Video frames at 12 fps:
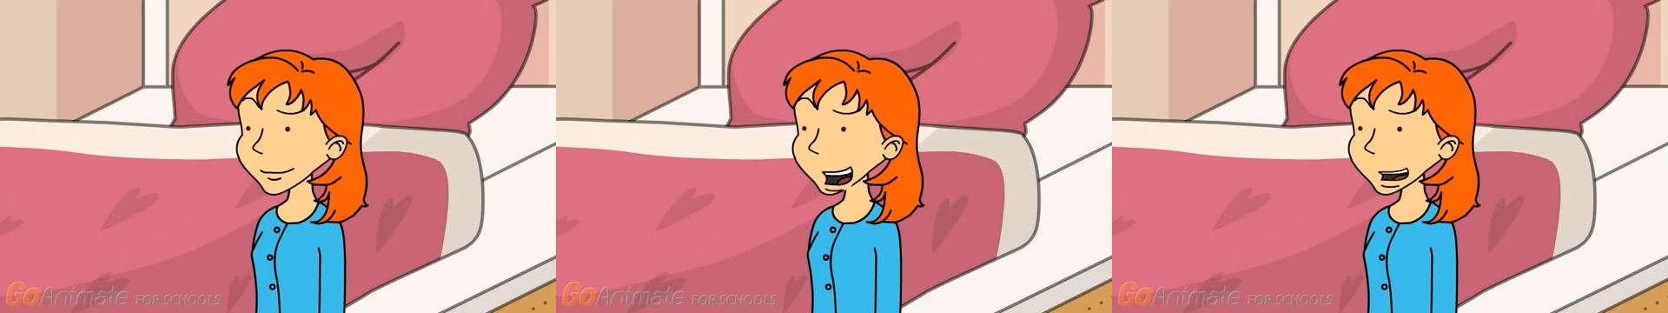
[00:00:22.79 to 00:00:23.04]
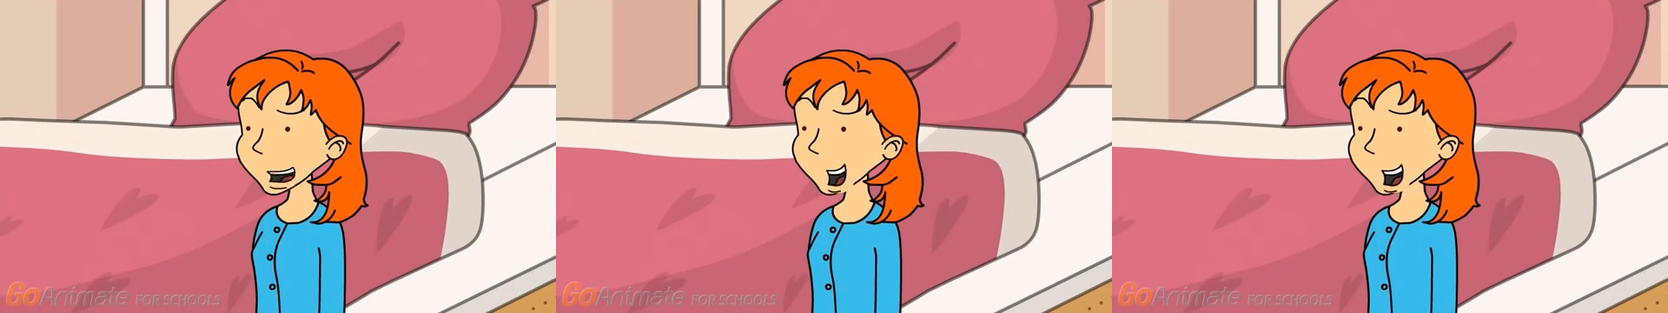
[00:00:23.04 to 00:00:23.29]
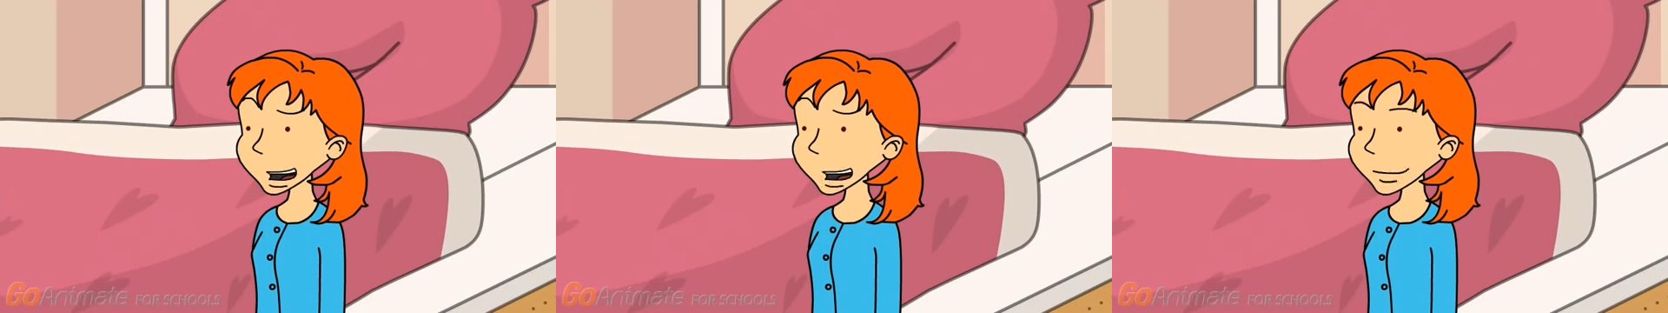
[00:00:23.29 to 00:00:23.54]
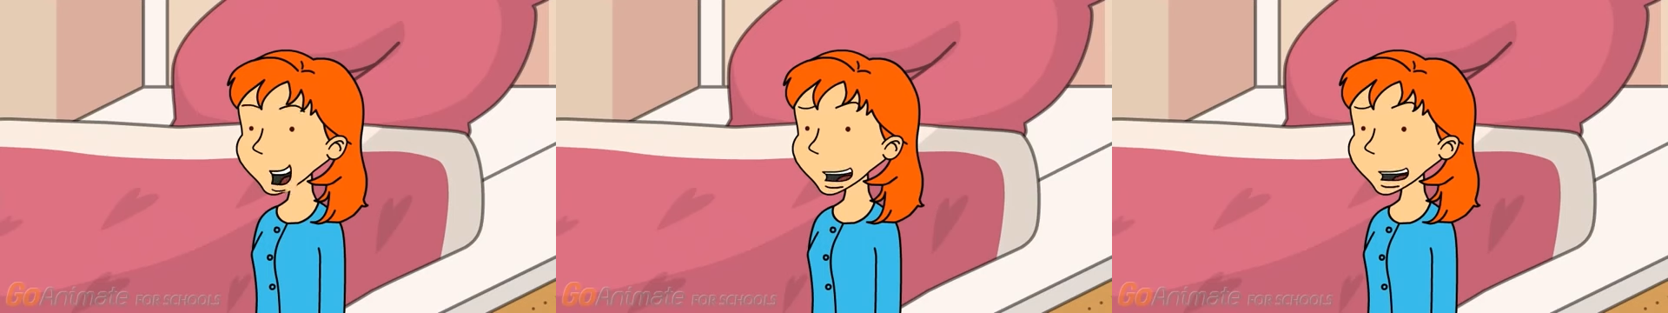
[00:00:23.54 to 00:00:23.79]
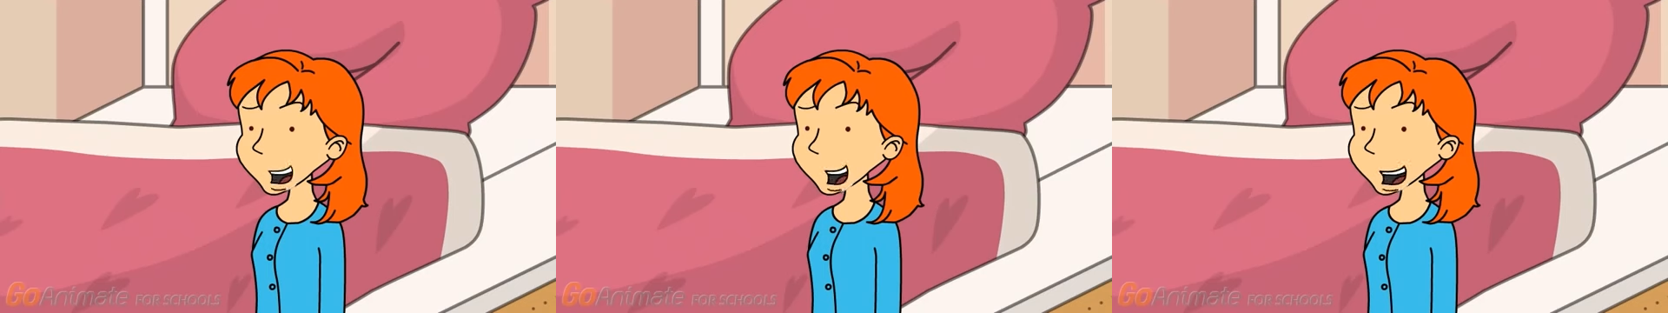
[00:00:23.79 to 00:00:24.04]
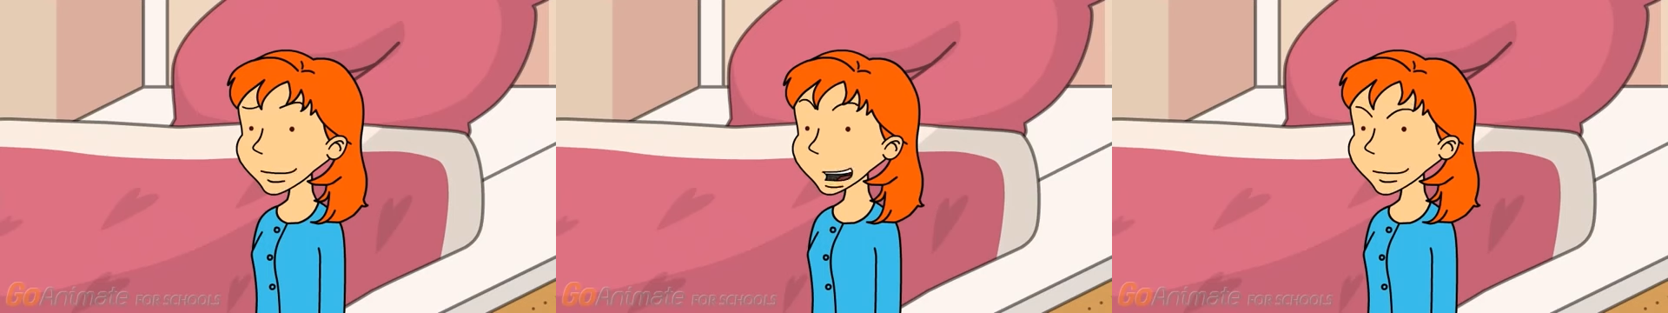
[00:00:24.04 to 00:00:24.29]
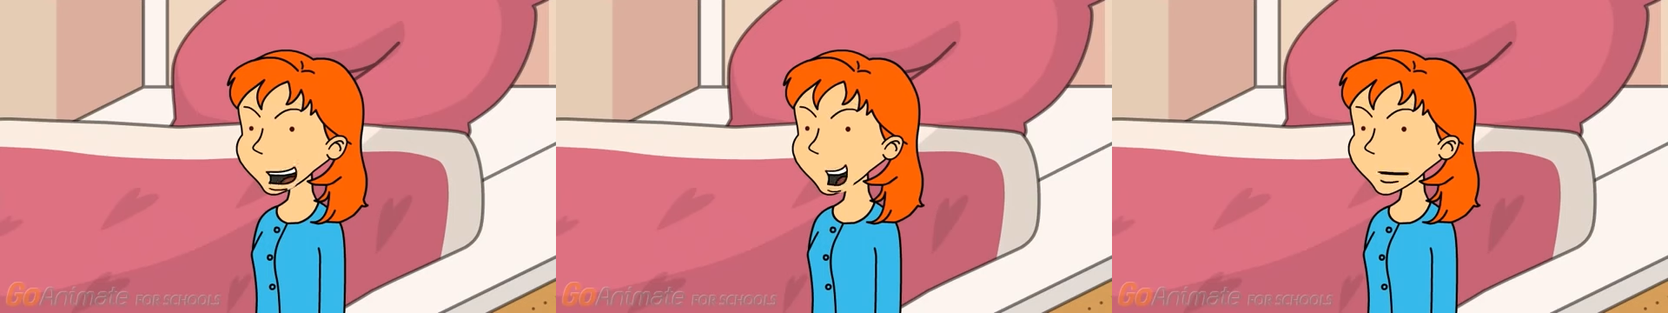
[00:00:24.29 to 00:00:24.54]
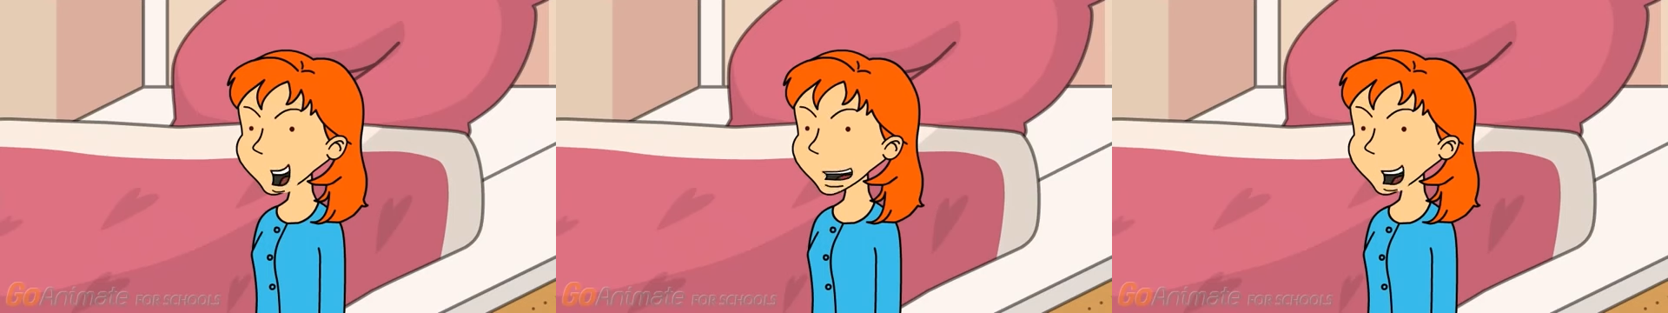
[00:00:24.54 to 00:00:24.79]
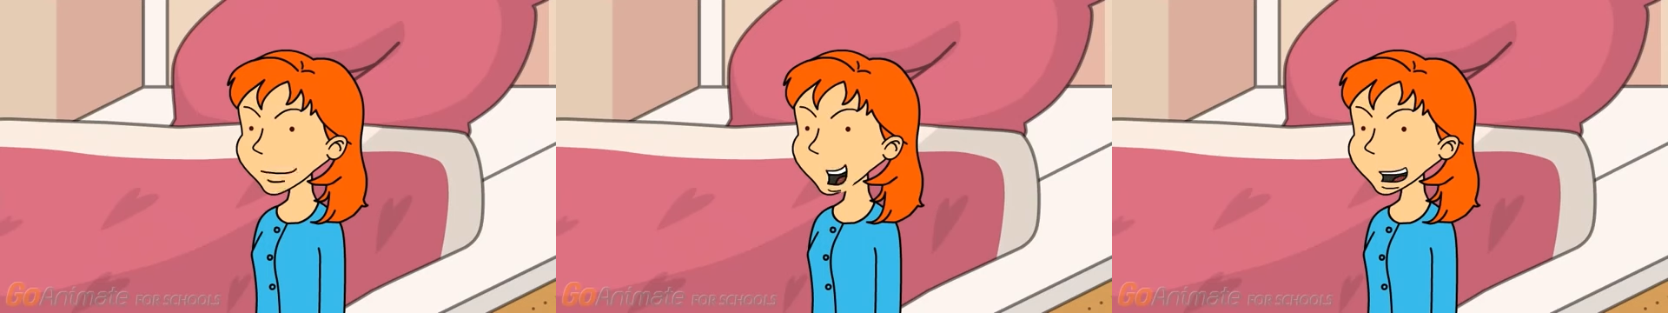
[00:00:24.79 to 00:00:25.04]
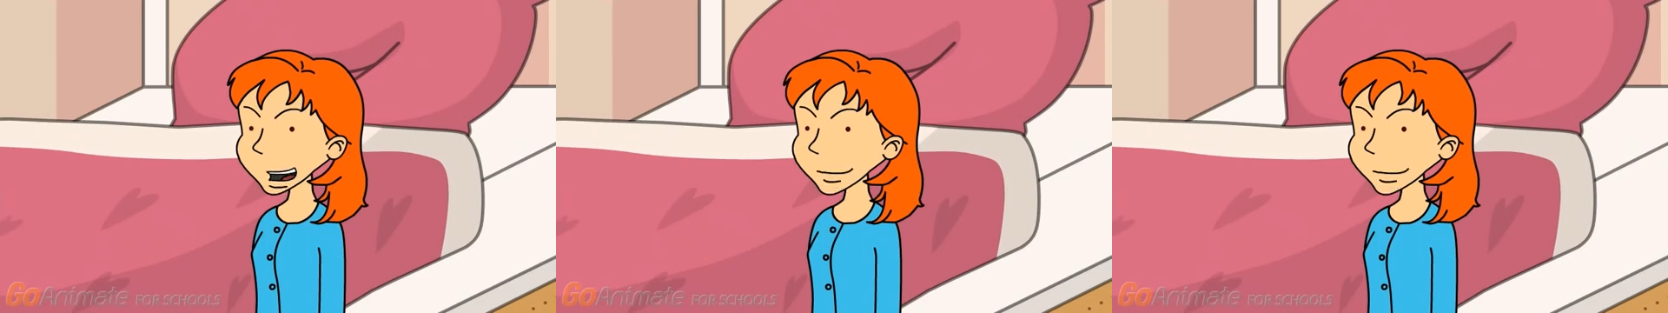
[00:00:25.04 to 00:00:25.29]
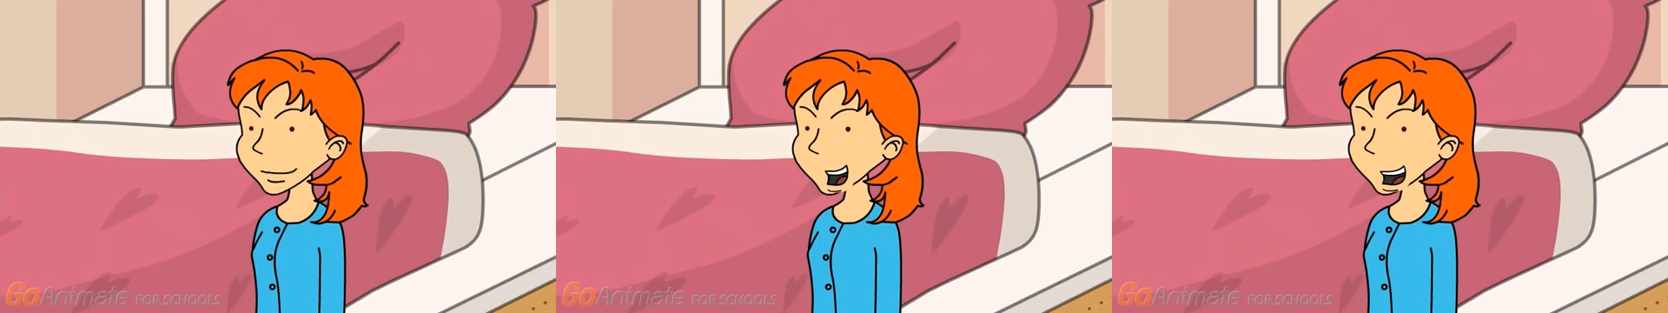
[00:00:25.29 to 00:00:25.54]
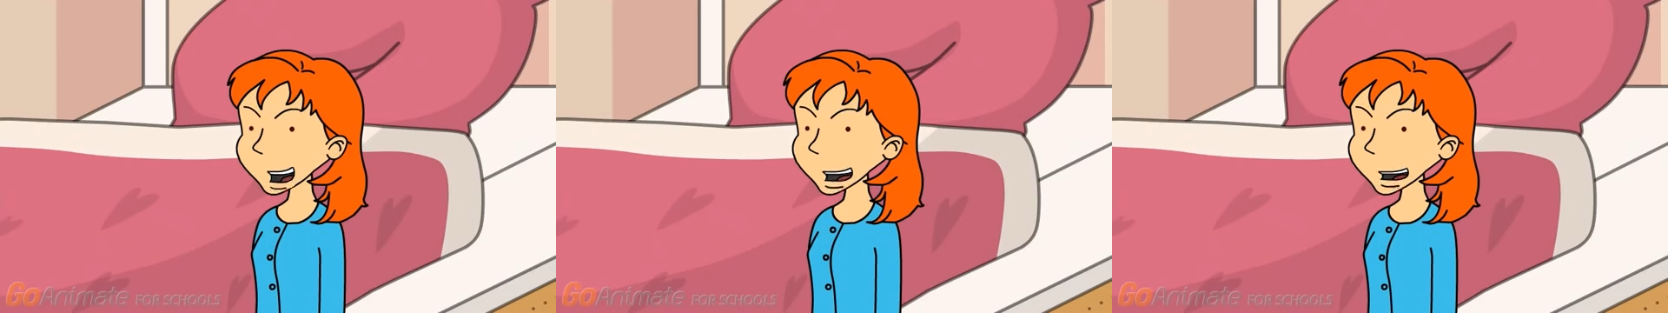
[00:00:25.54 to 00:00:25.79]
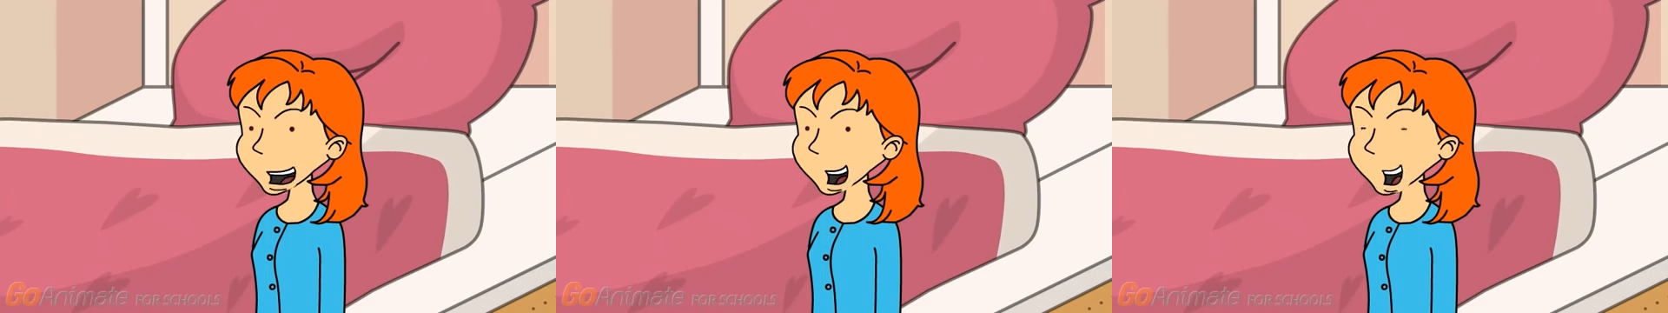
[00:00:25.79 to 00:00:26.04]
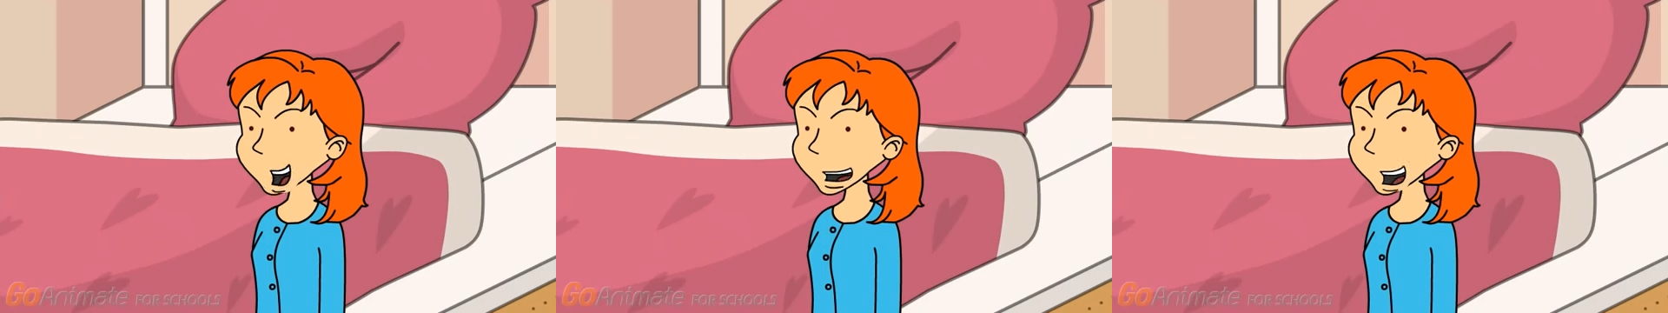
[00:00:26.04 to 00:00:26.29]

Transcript: [unreadable: no face in view]